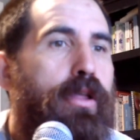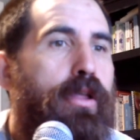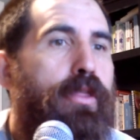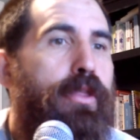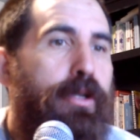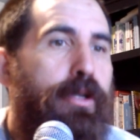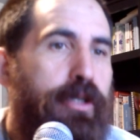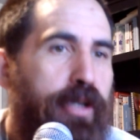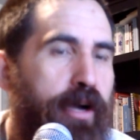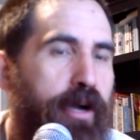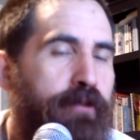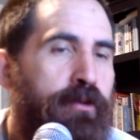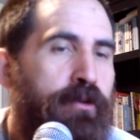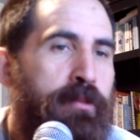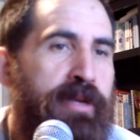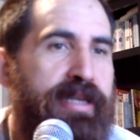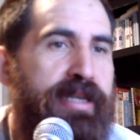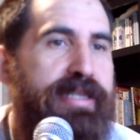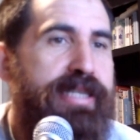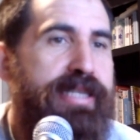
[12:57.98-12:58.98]
the
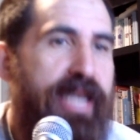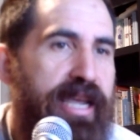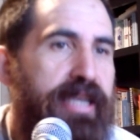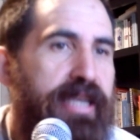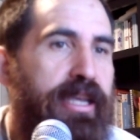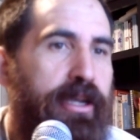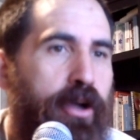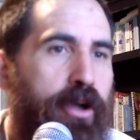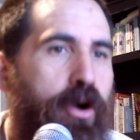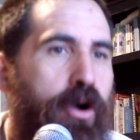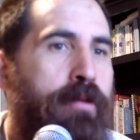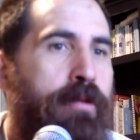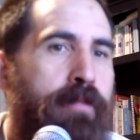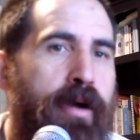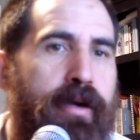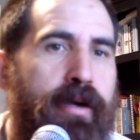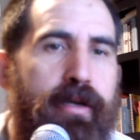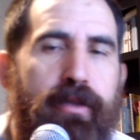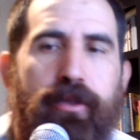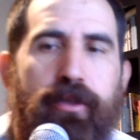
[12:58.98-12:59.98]
government taking our
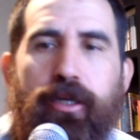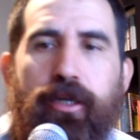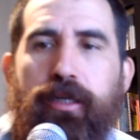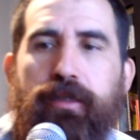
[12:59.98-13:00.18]
money.